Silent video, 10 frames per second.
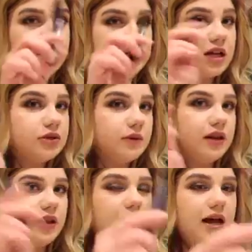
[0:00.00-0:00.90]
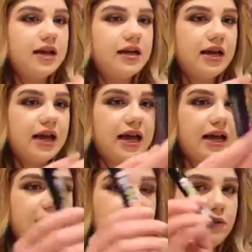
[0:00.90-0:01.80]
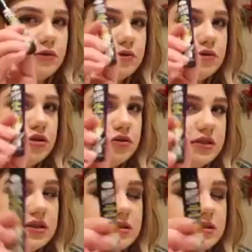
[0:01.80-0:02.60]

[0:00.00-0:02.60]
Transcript: which I do a lot, and I would use